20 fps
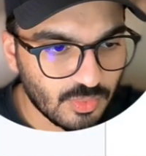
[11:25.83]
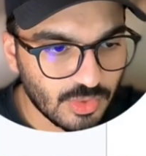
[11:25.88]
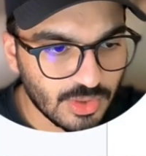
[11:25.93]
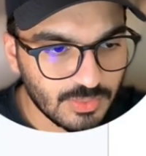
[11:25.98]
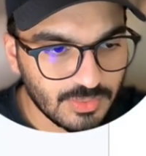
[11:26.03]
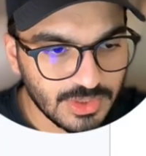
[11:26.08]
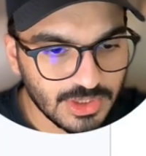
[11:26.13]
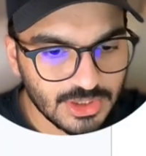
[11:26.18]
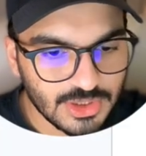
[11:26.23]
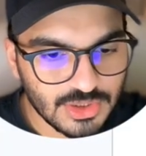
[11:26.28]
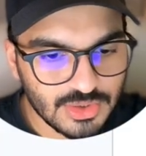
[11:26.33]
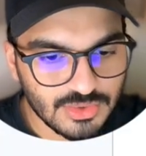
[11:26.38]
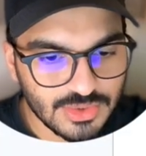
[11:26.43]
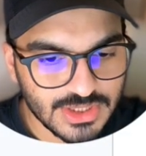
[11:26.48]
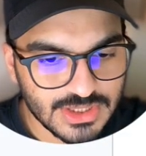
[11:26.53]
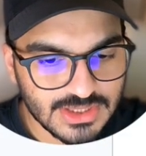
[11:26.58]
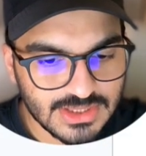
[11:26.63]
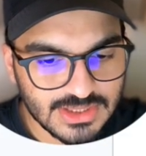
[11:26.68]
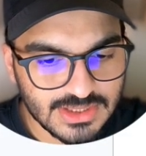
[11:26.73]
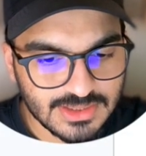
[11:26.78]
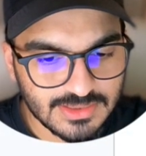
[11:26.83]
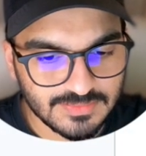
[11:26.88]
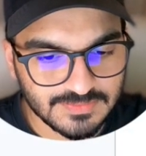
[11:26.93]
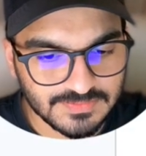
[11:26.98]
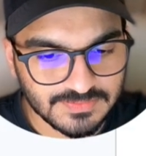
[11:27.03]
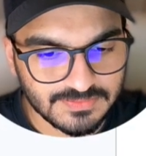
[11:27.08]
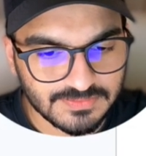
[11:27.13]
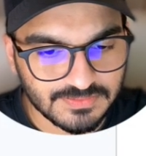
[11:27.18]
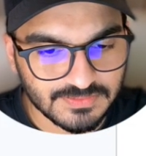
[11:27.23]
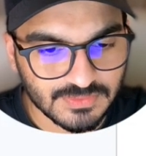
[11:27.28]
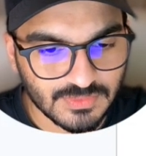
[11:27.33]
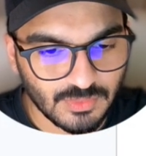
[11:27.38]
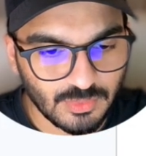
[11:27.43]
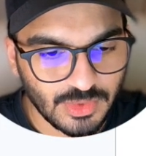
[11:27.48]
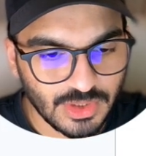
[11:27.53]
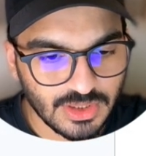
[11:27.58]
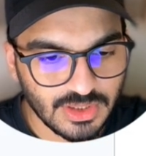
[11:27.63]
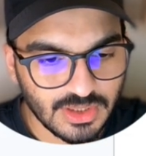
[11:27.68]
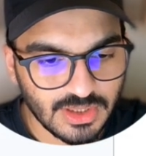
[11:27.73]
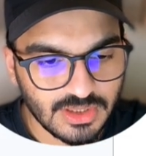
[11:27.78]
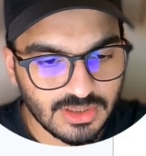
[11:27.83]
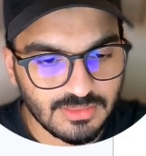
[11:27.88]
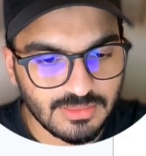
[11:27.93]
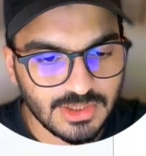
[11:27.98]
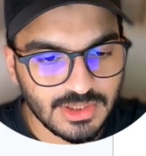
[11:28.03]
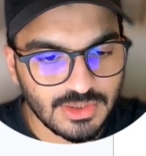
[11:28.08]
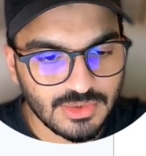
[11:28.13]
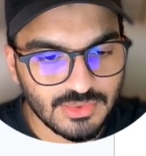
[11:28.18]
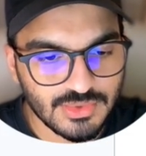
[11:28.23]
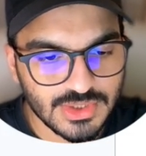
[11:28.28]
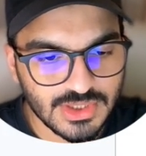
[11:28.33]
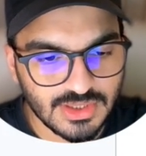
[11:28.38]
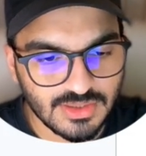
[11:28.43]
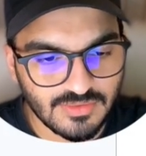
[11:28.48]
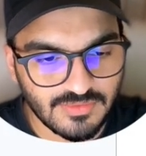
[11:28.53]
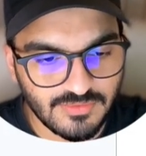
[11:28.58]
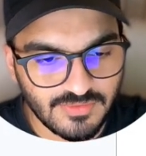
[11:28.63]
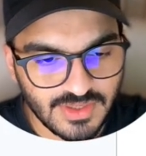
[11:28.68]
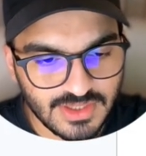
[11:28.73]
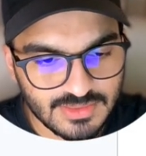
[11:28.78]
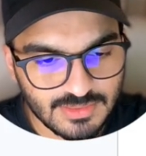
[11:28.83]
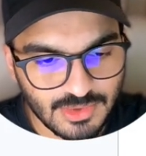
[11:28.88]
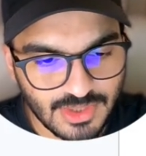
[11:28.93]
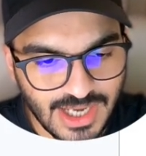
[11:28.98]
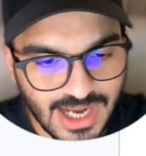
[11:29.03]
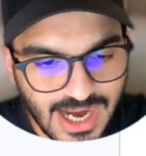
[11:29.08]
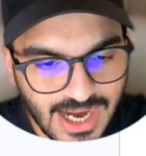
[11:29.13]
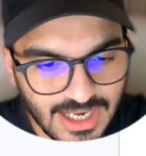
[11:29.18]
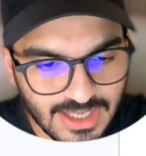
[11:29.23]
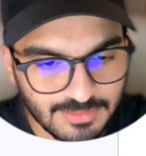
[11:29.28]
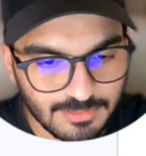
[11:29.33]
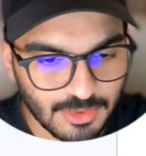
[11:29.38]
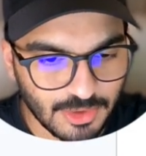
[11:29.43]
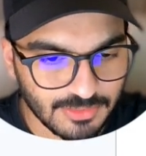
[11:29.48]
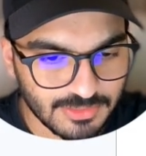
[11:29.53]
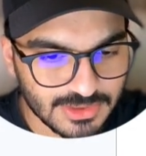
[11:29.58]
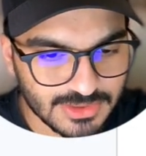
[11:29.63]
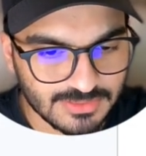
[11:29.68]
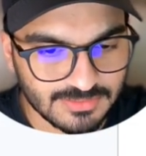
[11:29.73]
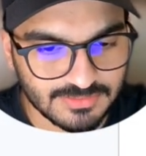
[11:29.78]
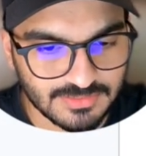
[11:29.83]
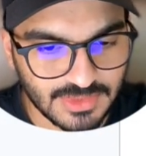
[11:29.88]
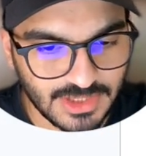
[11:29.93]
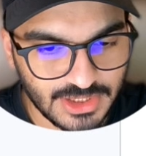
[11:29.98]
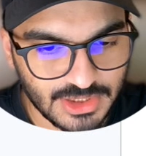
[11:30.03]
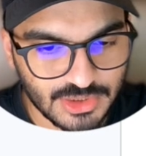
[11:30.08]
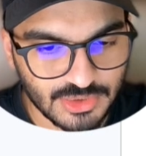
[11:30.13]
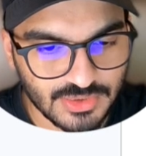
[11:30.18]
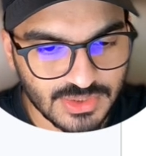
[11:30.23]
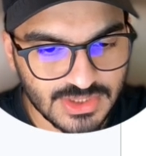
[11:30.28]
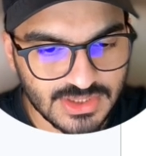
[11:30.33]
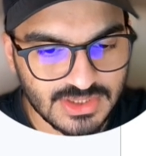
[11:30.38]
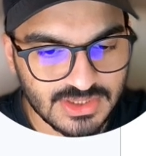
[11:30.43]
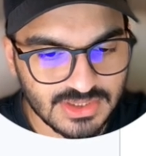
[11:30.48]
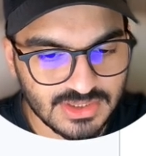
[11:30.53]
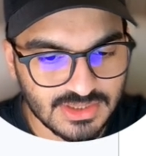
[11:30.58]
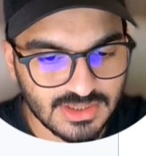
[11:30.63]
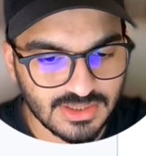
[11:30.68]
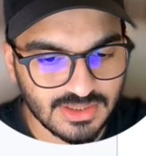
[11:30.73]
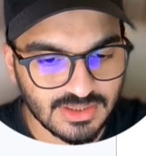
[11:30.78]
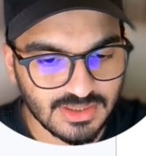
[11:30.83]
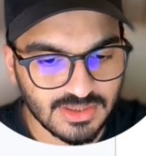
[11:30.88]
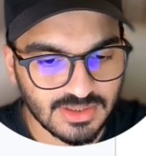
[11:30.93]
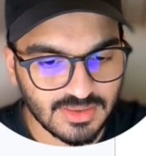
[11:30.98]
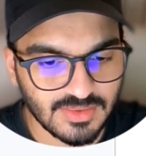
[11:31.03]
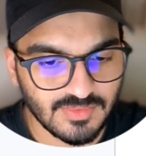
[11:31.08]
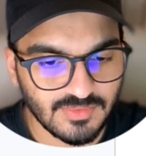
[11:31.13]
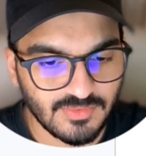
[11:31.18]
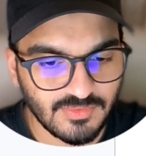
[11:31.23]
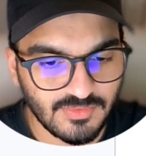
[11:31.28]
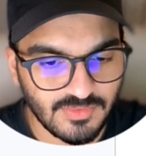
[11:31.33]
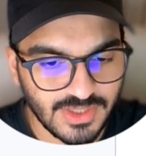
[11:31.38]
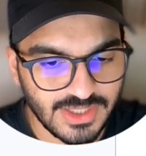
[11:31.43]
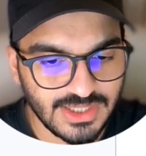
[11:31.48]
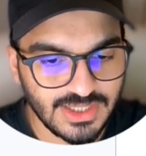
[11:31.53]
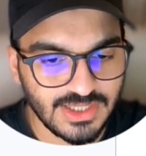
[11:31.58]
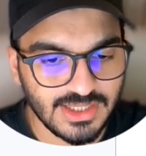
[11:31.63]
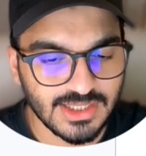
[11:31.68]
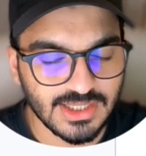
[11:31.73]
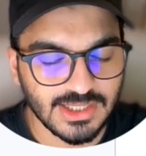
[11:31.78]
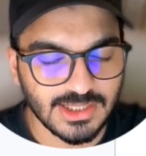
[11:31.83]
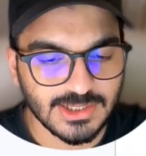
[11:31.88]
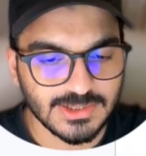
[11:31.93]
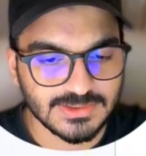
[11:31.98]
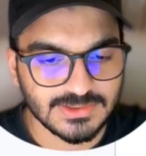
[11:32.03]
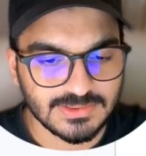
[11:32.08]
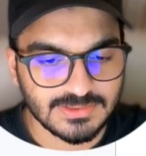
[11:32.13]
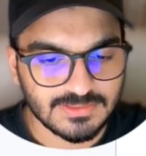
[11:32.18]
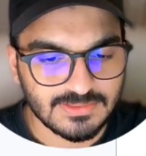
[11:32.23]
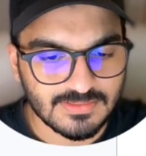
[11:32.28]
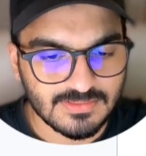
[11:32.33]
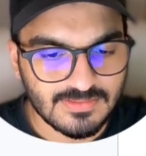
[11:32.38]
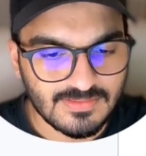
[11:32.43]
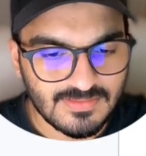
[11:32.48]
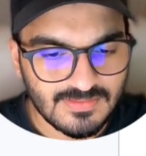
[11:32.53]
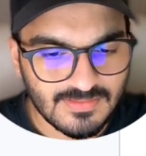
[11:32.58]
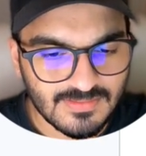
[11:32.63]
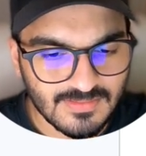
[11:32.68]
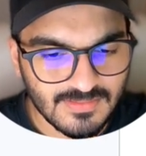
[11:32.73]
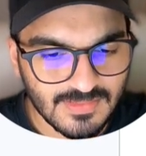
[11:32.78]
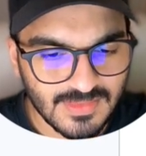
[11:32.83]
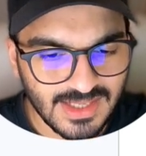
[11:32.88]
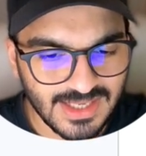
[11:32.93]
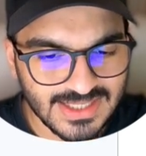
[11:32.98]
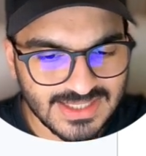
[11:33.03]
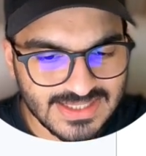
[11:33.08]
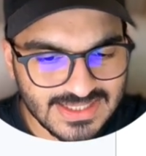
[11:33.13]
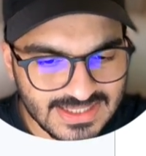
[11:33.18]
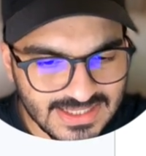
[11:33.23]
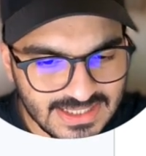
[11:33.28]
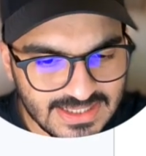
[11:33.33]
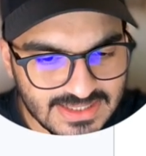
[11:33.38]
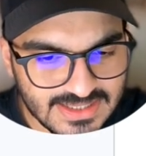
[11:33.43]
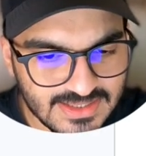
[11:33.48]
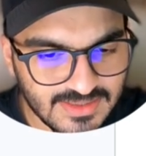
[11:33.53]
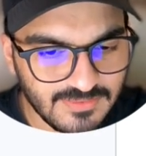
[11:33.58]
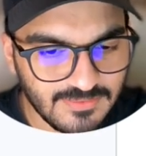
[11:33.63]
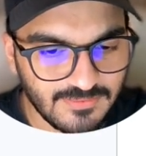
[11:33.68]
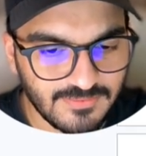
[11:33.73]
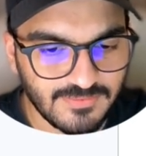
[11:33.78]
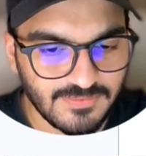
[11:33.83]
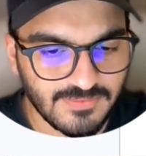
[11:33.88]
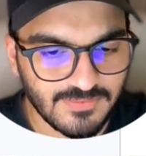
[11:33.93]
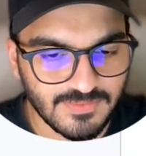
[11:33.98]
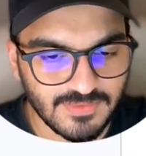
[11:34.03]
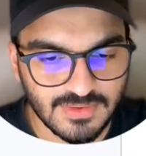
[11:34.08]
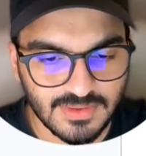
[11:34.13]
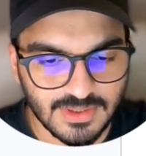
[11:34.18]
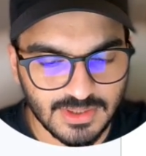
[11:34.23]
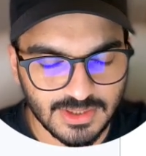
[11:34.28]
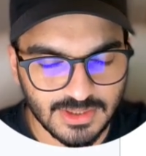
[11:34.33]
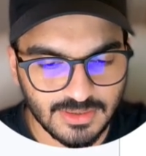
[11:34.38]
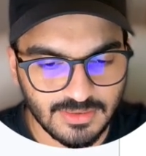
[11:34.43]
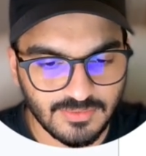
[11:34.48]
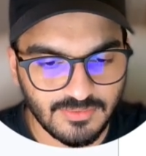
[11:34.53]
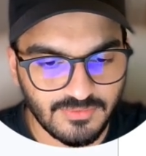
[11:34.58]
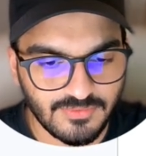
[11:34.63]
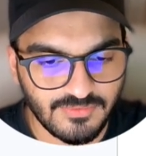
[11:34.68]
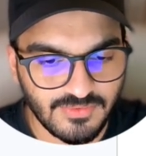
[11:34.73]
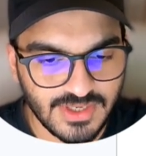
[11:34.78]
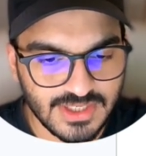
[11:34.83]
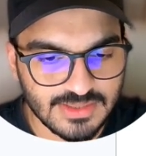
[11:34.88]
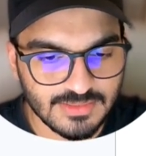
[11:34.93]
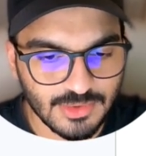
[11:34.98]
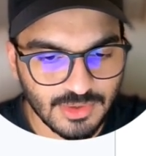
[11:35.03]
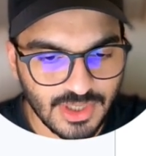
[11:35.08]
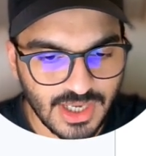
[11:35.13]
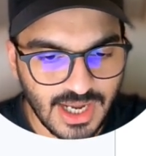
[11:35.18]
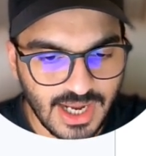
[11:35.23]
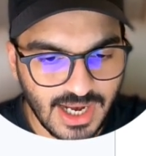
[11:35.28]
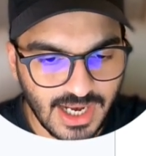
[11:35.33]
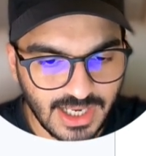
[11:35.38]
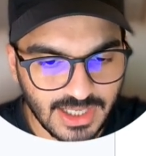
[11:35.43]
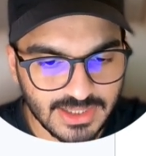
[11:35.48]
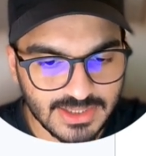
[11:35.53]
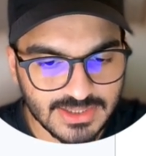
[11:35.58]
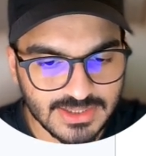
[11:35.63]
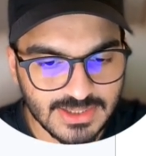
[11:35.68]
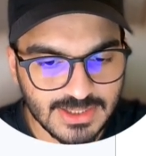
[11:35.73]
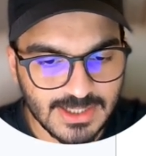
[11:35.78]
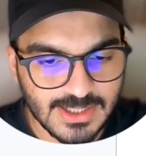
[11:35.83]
what we're going to do is we are going to be using a Facebook ad prompt, right? So this is a very extensive Facebook ad